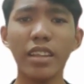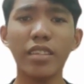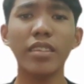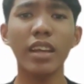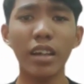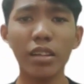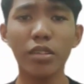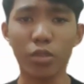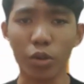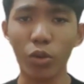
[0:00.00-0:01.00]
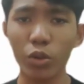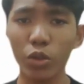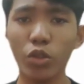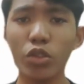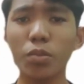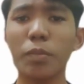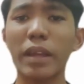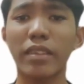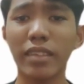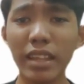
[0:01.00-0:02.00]
is also used
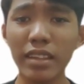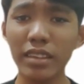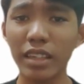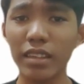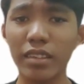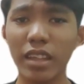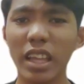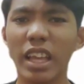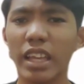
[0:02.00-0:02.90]
by scientists